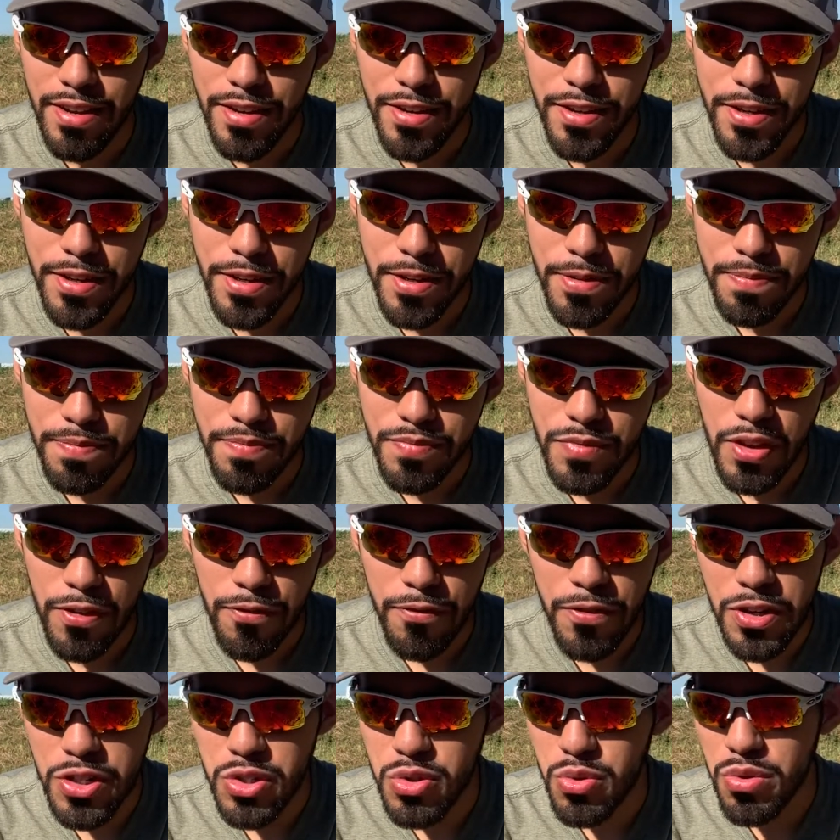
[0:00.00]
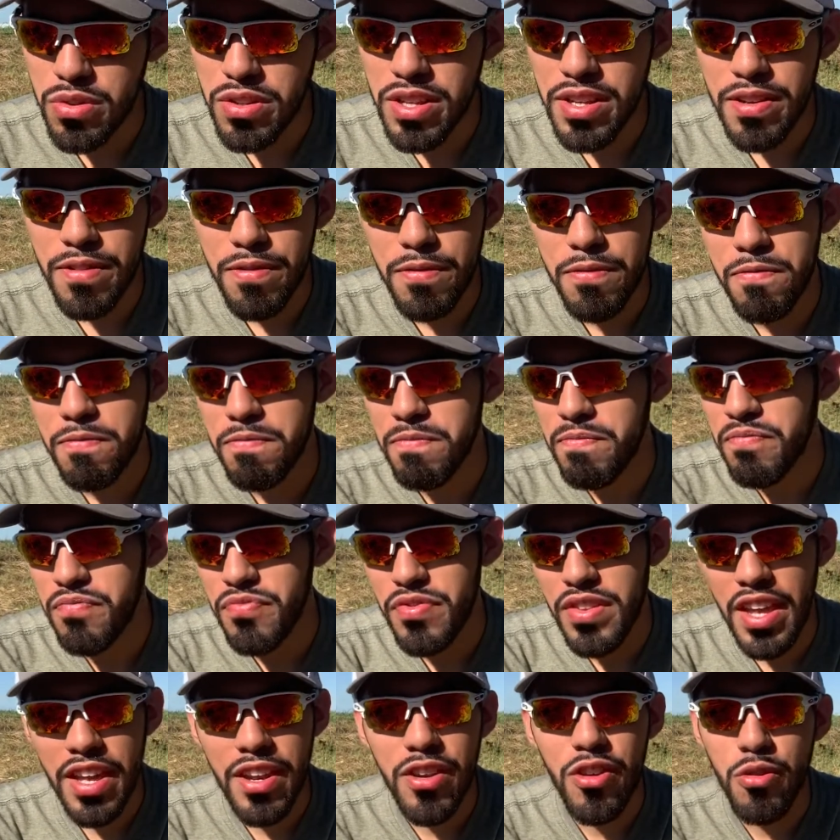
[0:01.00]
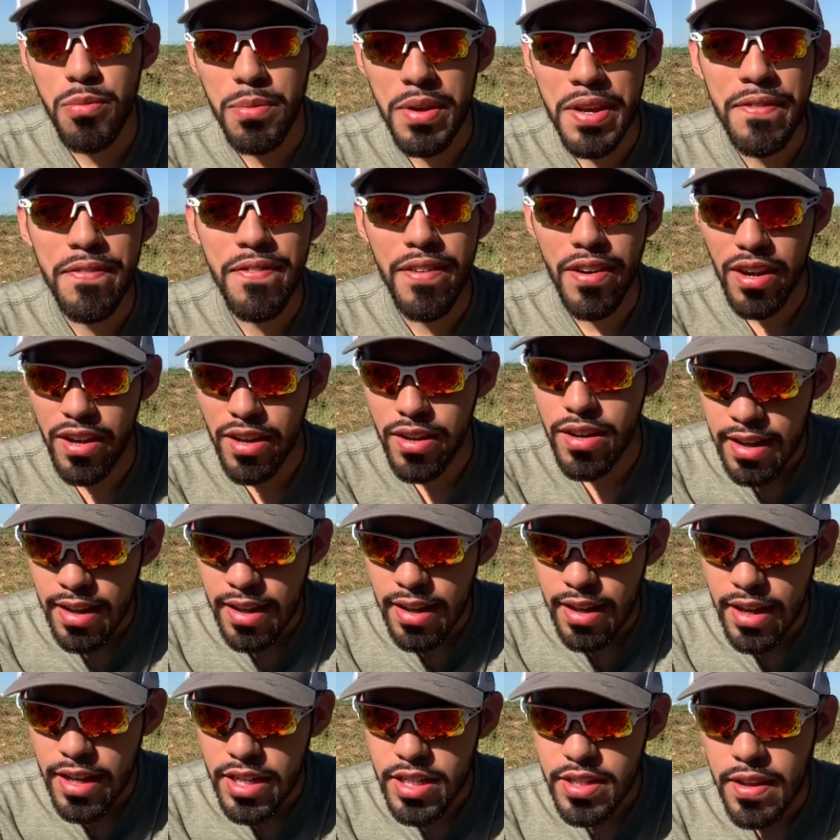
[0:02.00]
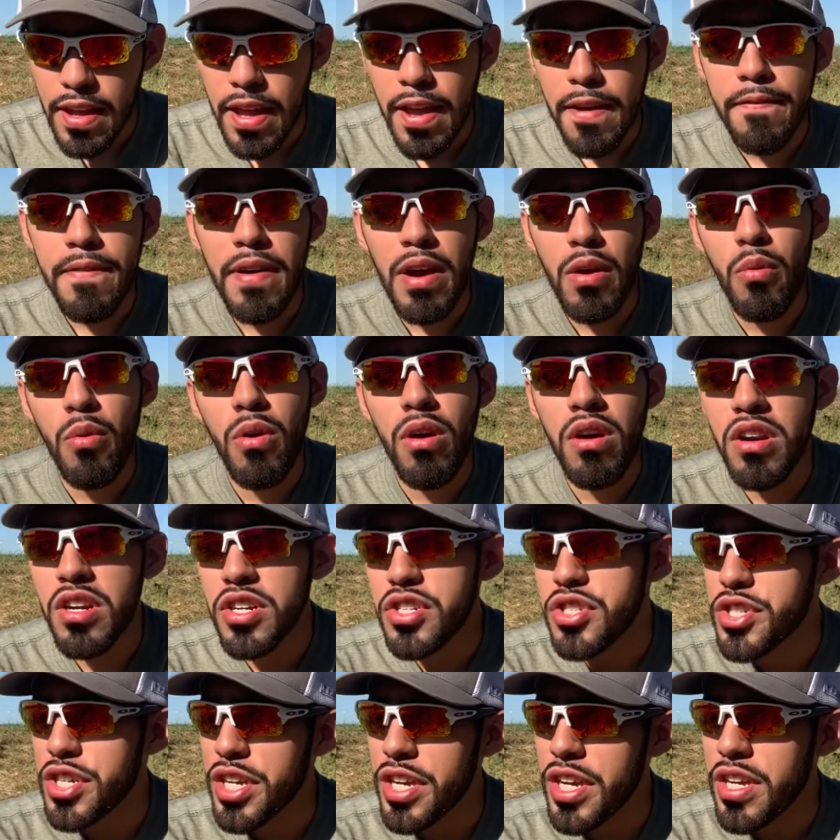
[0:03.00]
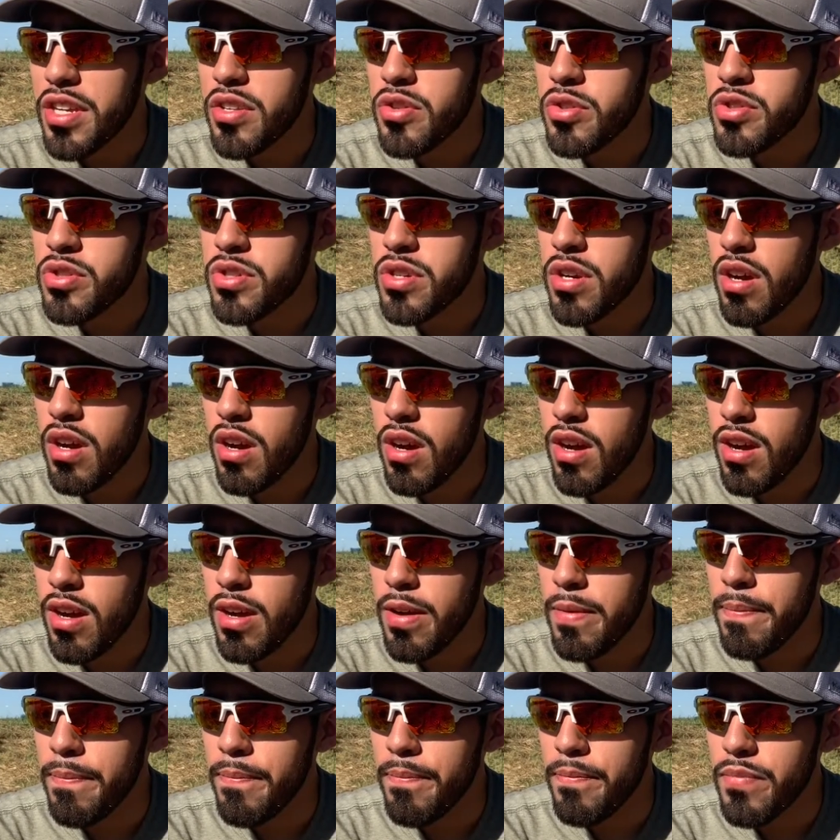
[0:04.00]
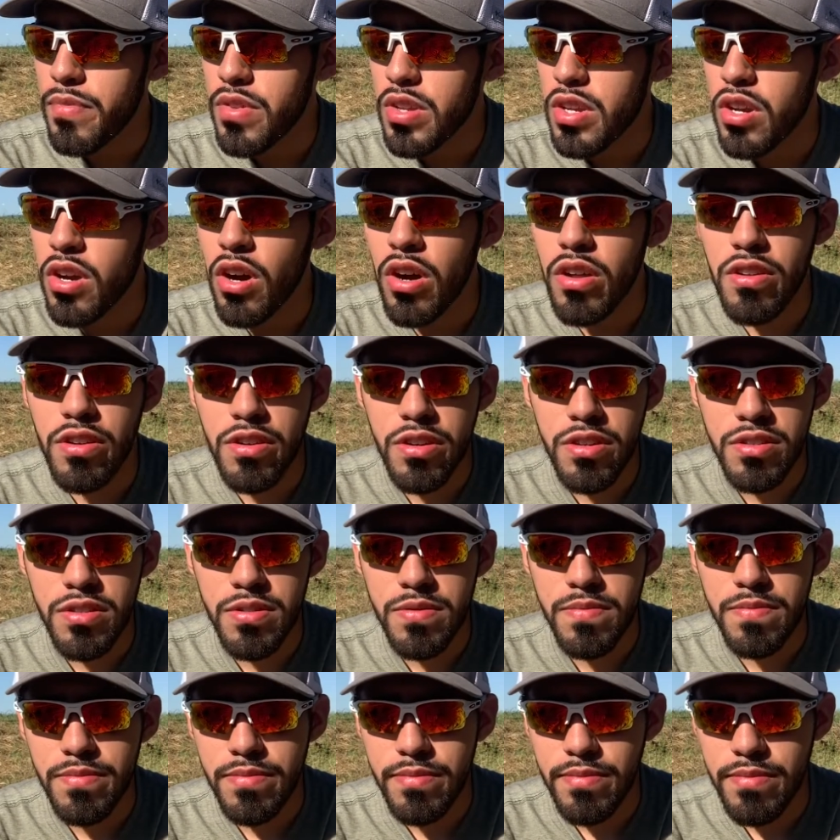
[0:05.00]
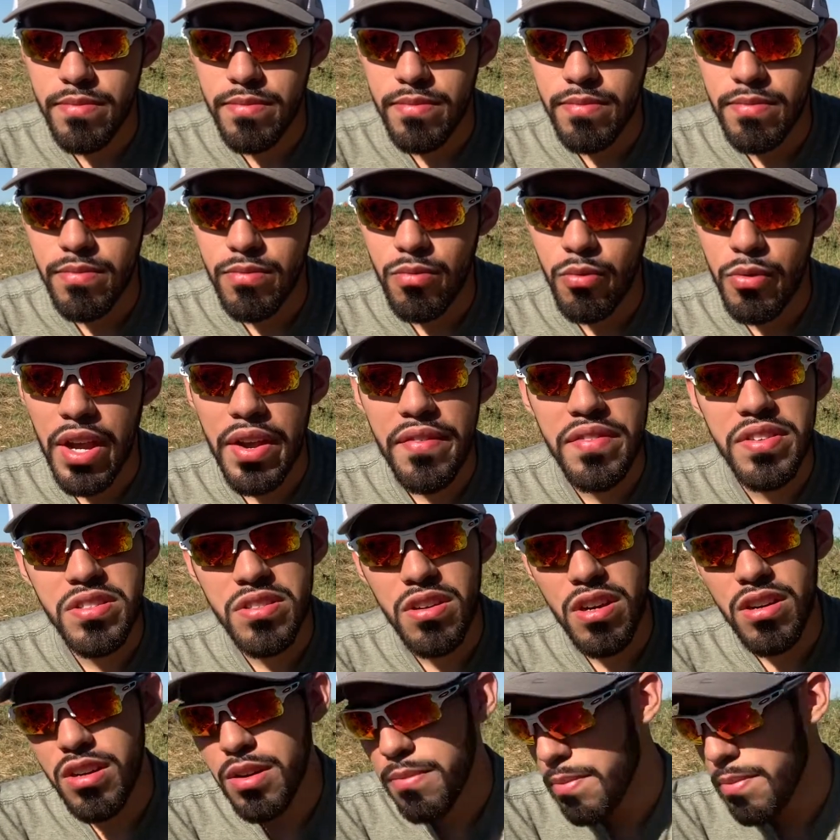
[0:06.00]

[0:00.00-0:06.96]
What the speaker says: The fish will live and you'll be fine. If I want to change colors, we haven't talked